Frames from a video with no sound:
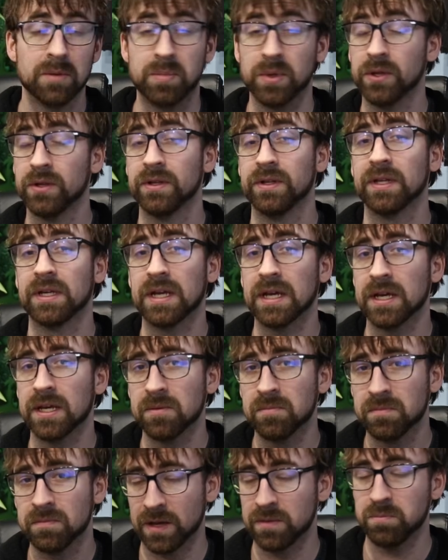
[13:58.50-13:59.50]
built the
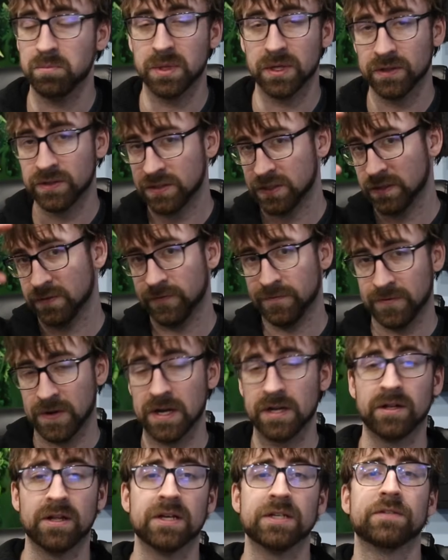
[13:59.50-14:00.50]
game, I built a
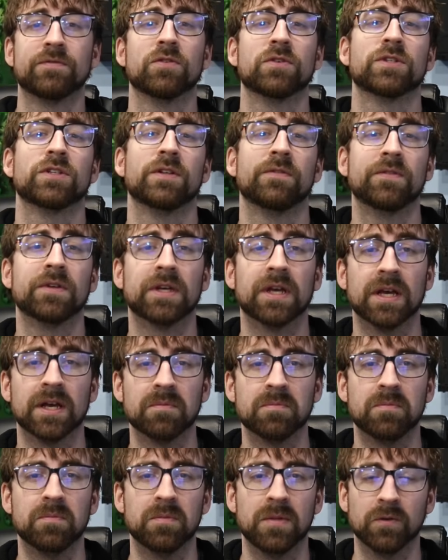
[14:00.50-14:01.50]
finalized version of the
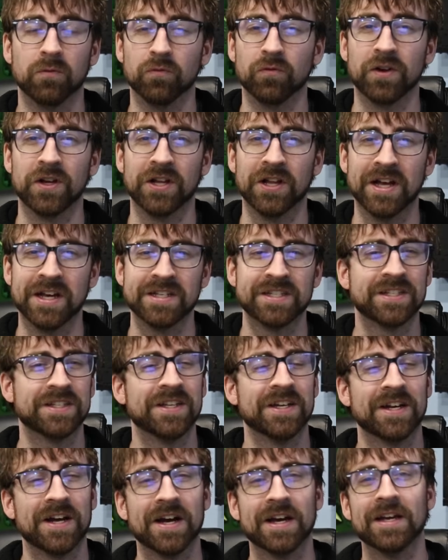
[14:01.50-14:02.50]
game, realized
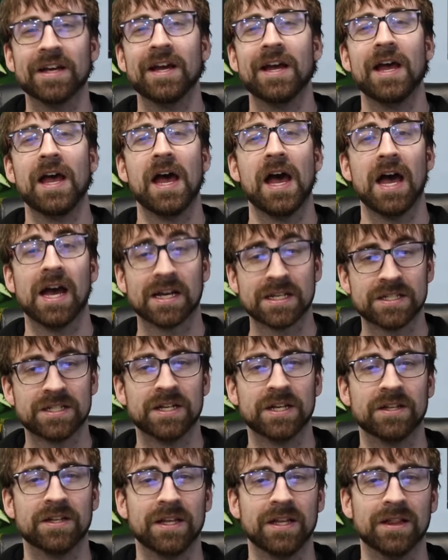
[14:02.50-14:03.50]
that I accidentally